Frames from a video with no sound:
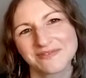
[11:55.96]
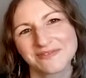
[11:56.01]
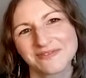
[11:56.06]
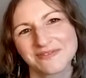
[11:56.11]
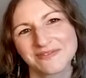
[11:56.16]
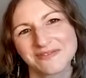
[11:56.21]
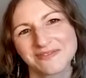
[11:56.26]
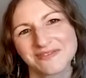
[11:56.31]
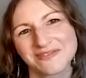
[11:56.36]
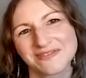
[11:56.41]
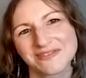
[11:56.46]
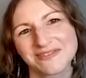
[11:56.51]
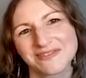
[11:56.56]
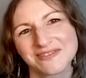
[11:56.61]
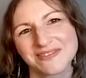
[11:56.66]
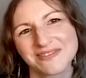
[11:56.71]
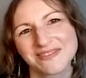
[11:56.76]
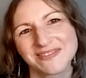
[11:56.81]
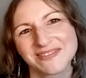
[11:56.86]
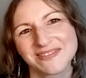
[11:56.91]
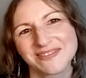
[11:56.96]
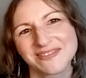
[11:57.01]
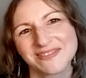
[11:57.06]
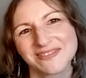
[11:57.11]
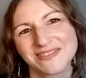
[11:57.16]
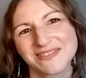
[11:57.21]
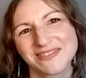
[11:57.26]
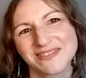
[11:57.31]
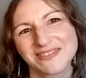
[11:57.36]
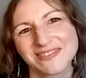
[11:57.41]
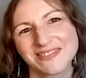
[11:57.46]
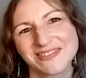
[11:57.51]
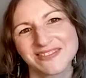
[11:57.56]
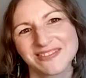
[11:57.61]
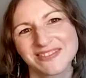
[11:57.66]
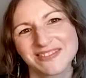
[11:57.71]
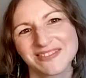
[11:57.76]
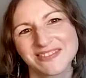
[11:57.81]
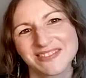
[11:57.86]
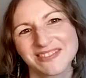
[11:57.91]

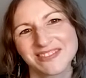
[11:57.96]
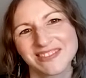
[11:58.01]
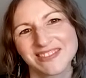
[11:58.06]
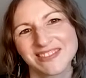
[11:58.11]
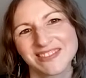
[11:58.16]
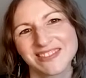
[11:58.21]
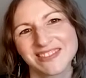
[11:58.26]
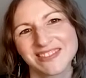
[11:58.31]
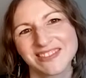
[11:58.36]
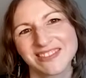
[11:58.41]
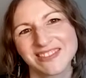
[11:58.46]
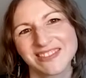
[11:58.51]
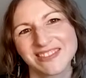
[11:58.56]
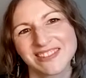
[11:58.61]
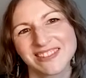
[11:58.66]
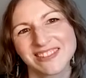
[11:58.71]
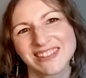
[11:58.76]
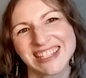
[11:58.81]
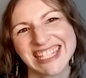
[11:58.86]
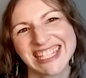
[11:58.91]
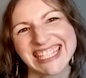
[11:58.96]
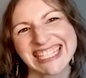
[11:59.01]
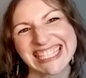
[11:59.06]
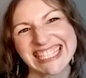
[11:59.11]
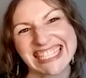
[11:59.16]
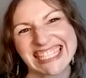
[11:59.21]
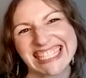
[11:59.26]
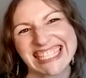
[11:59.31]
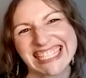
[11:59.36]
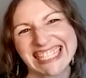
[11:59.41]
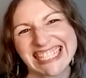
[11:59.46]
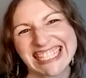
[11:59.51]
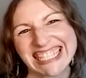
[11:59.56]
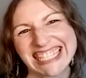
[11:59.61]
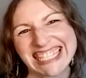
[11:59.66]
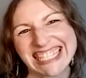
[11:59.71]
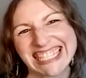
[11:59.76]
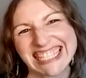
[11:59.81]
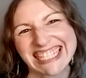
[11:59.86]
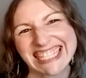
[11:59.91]

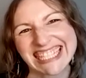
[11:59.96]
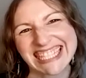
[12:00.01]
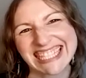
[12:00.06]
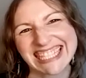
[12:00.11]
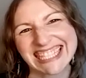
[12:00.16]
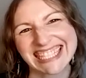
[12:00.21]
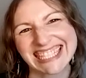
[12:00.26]
(not speaking)